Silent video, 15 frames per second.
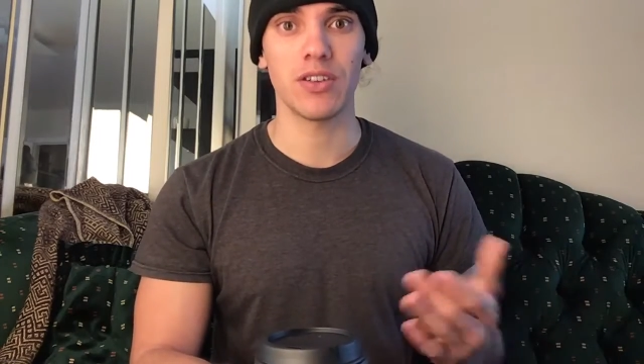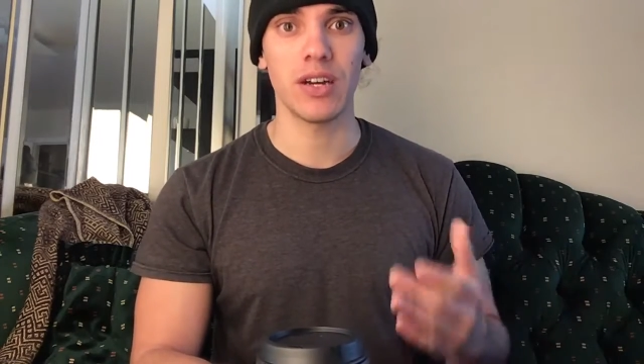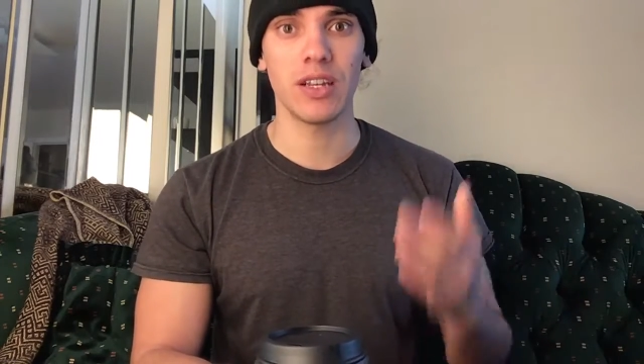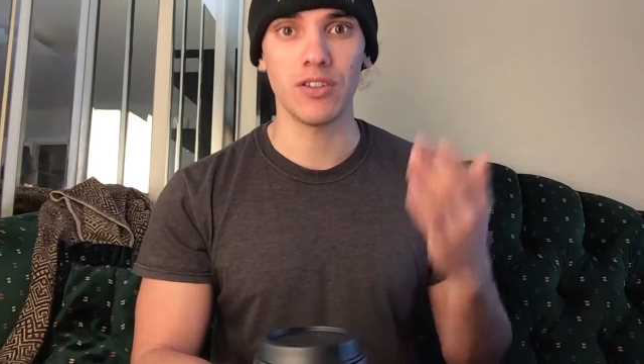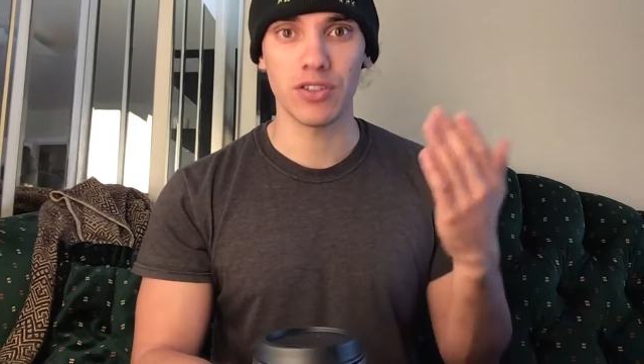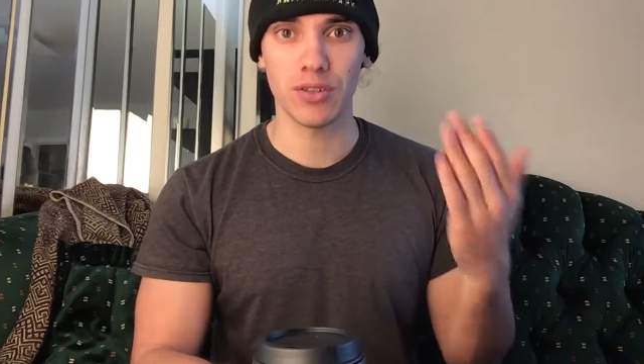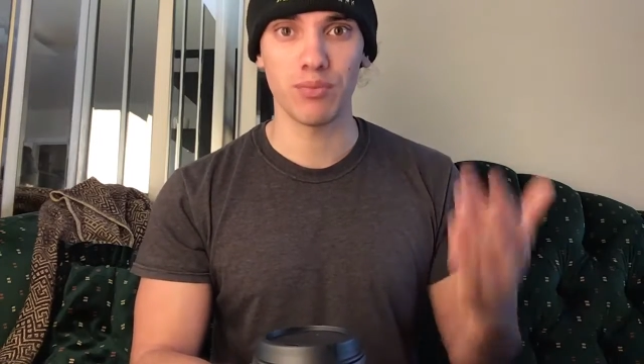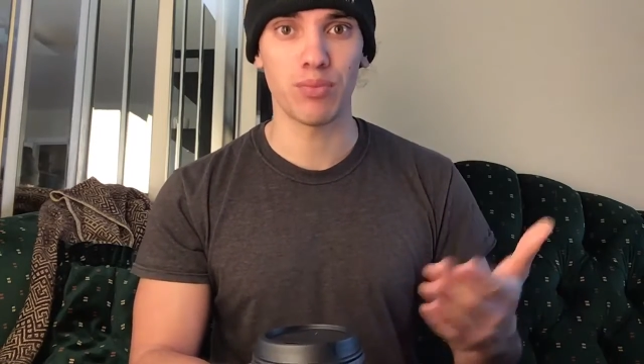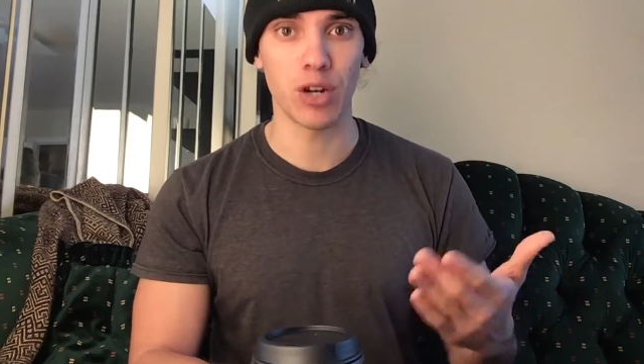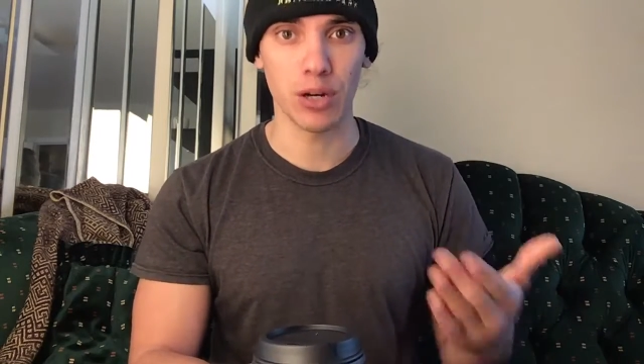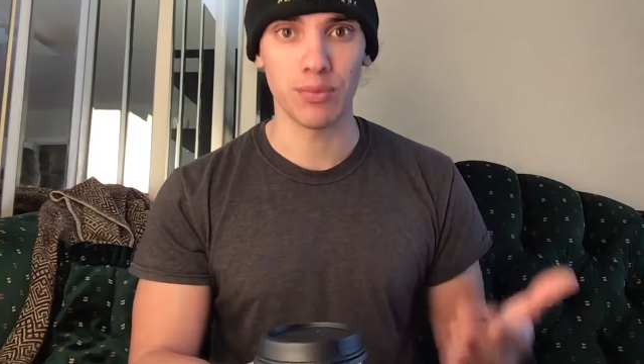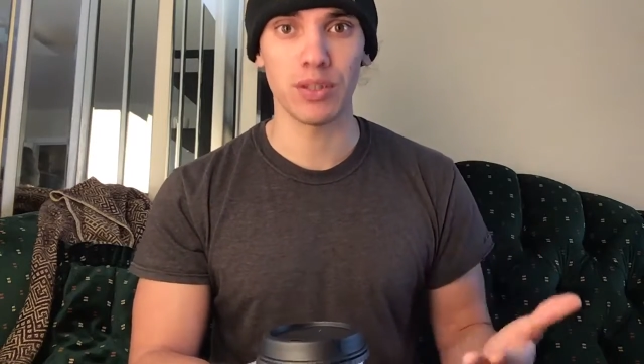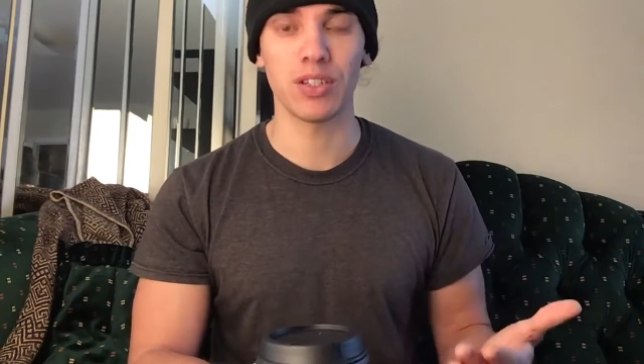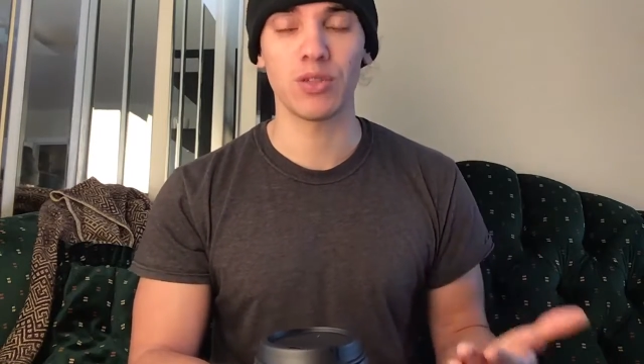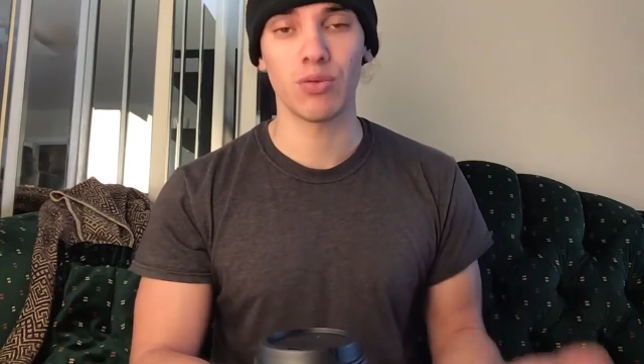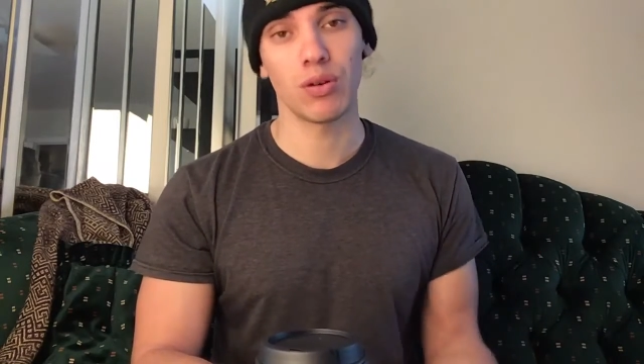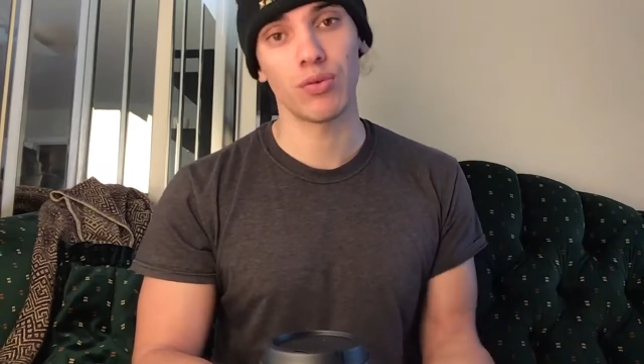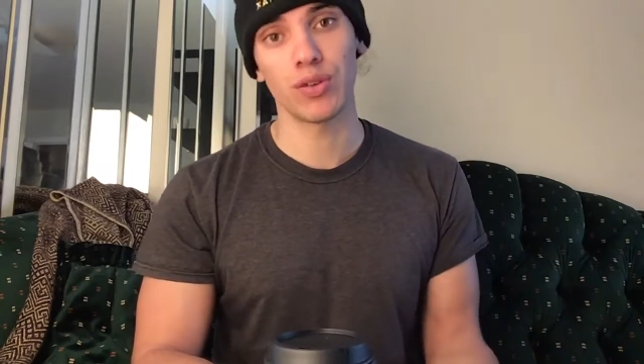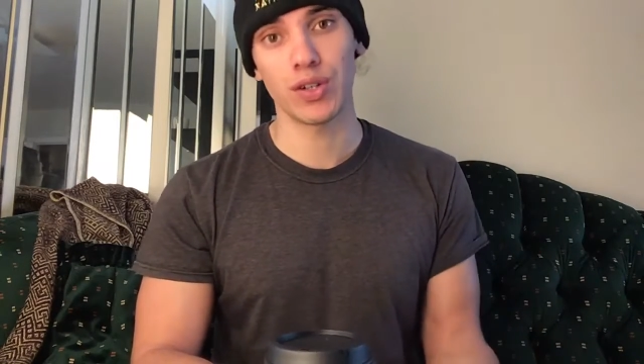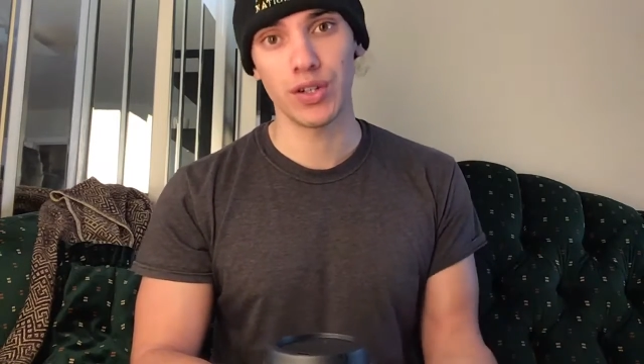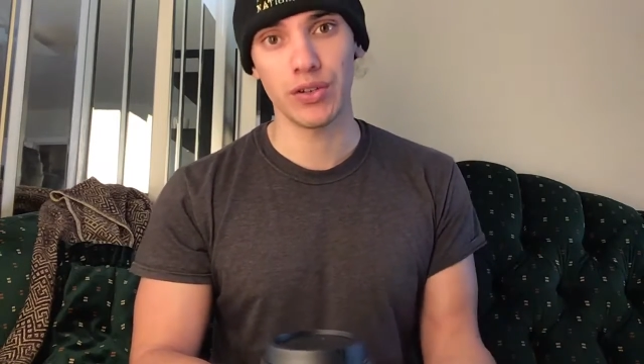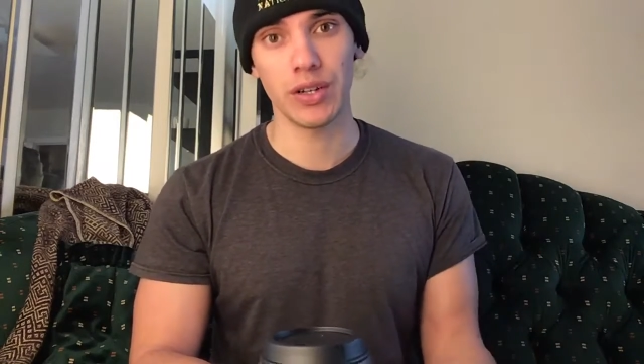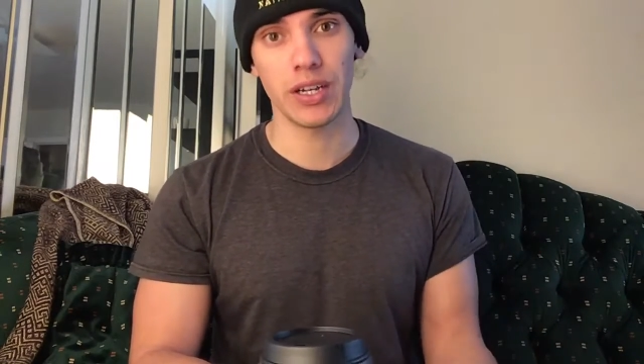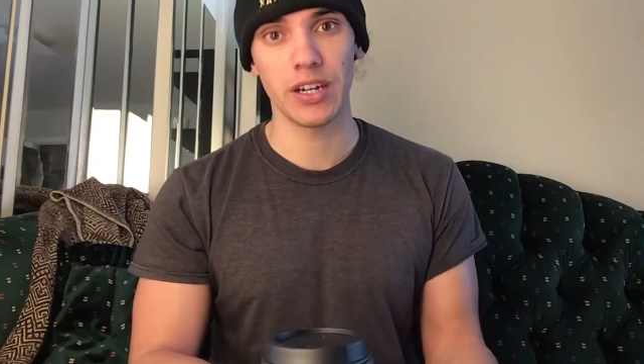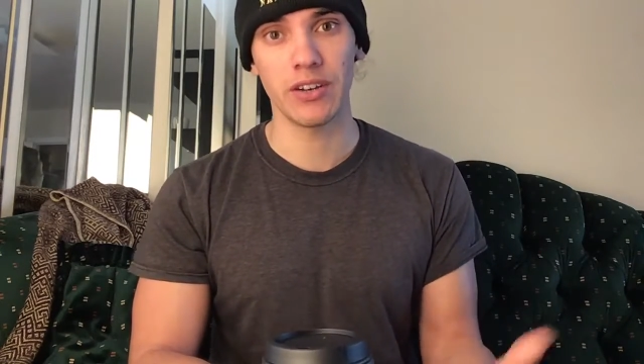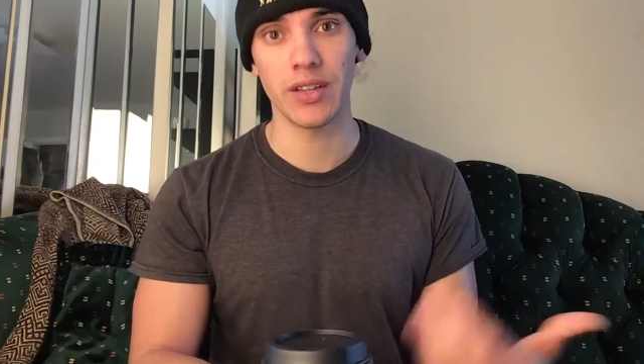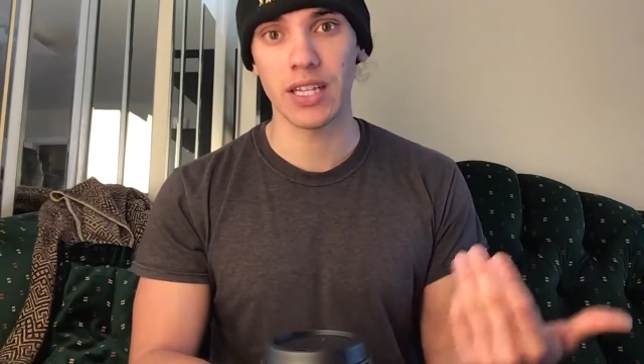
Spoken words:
All right, there's a purpose to what we're doing here.